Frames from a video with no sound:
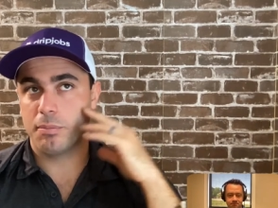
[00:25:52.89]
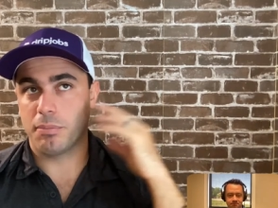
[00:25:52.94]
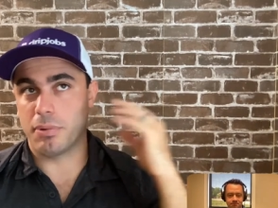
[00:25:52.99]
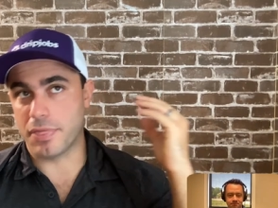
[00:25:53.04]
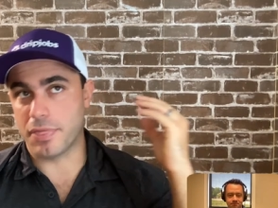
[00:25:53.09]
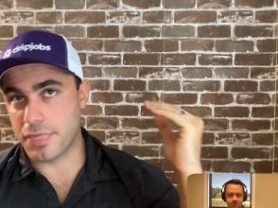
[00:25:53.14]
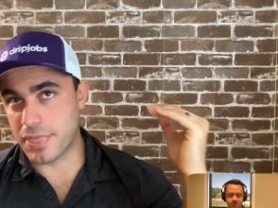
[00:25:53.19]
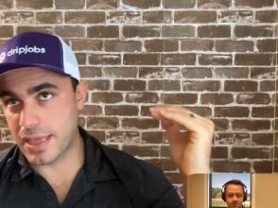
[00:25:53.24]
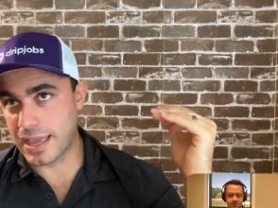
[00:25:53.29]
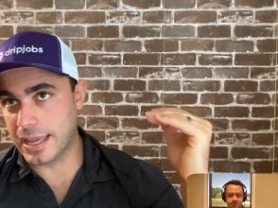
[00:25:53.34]

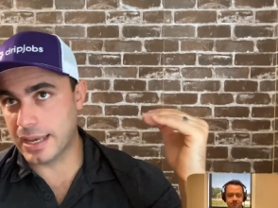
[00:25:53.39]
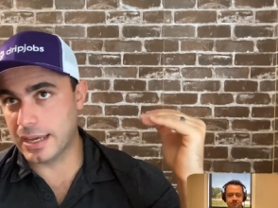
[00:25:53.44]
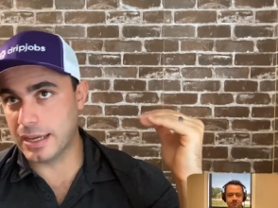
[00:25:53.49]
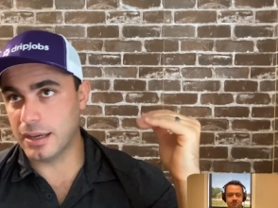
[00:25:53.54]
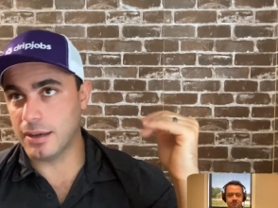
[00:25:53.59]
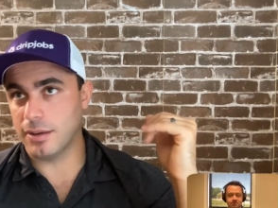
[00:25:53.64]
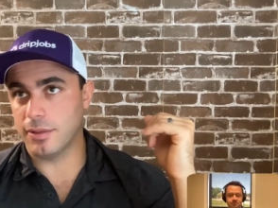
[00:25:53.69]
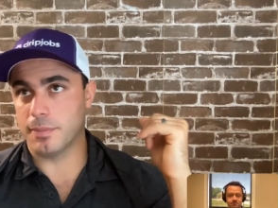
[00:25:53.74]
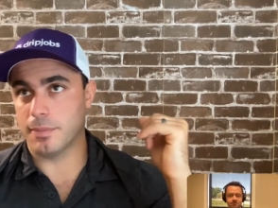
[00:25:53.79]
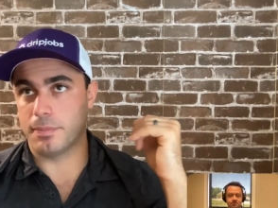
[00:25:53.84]
But
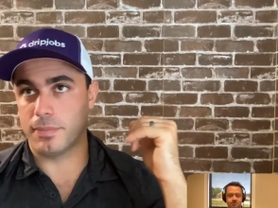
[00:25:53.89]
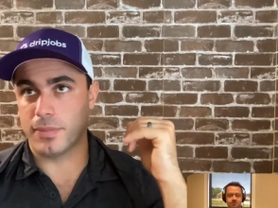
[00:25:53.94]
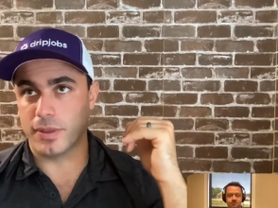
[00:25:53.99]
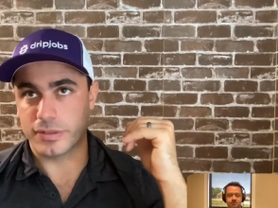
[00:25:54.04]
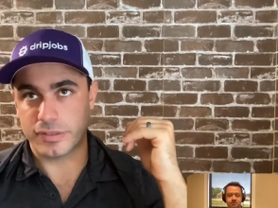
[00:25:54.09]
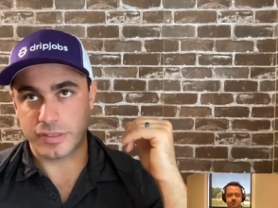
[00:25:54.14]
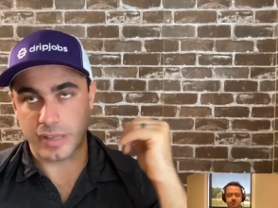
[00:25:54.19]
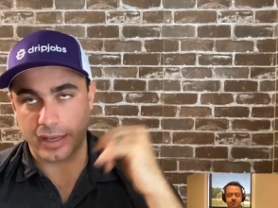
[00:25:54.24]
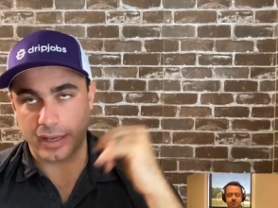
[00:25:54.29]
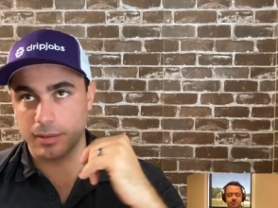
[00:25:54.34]
then the,
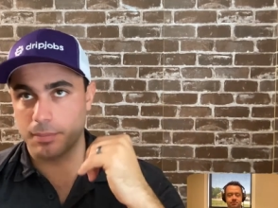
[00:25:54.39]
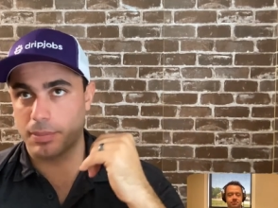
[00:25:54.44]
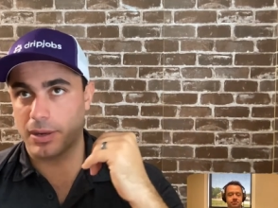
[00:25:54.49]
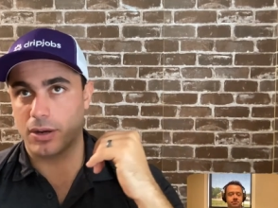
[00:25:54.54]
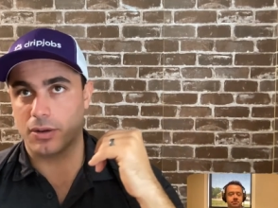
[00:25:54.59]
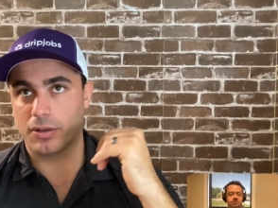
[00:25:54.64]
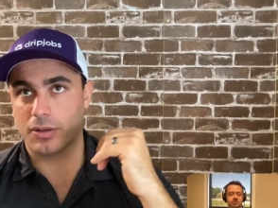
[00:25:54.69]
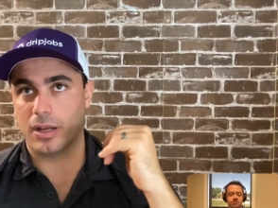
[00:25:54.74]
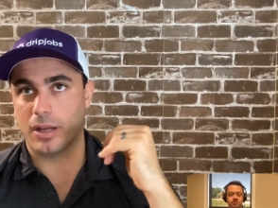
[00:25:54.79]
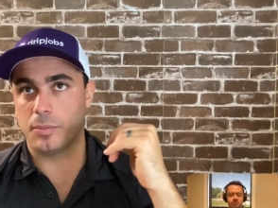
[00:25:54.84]
the second
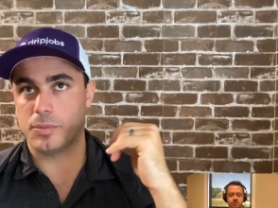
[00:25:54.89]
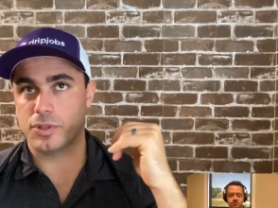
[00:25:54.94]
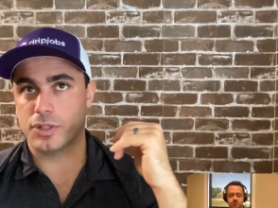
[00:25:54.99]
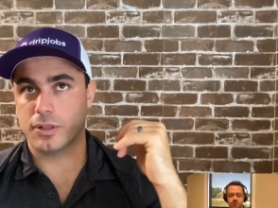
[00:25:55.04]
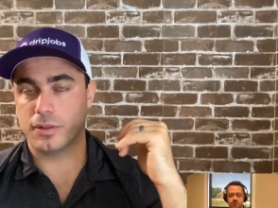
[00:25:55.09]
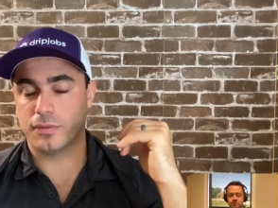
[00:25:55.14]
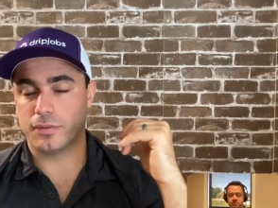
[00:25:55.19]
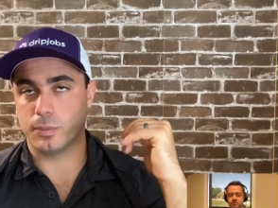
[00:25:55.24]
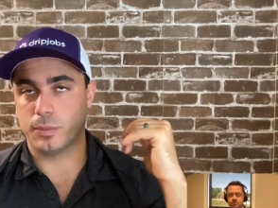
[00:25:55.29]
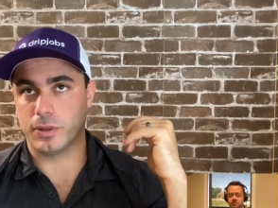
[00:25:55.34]
paradigm
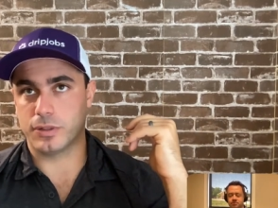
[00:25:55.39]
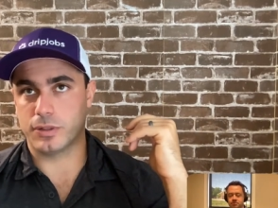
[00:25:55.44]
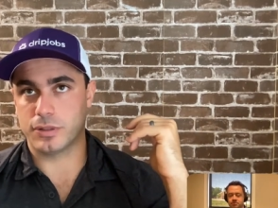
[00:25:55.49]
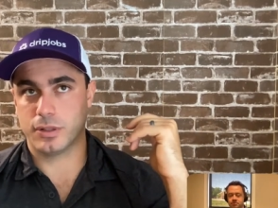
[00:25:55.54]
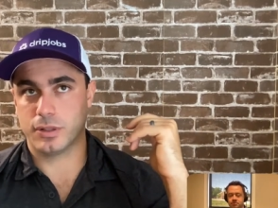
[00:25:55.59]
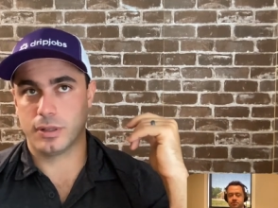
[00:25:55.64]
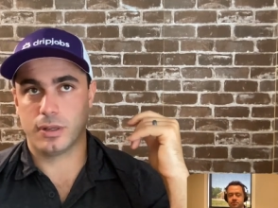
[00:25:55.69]
shift, which